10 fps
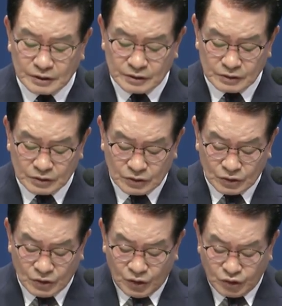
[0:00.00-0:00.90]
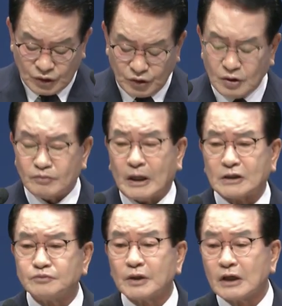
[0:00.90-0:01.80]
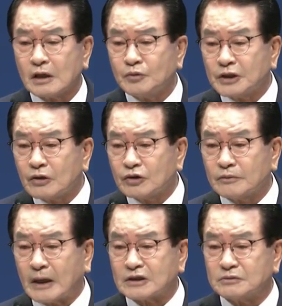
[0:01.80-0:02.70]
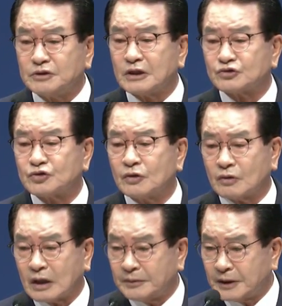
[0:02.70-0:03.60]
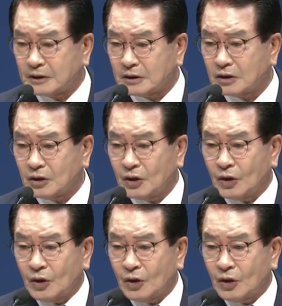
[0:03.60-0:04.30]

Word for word: All you have to do is follow him. All you have to do is follow the word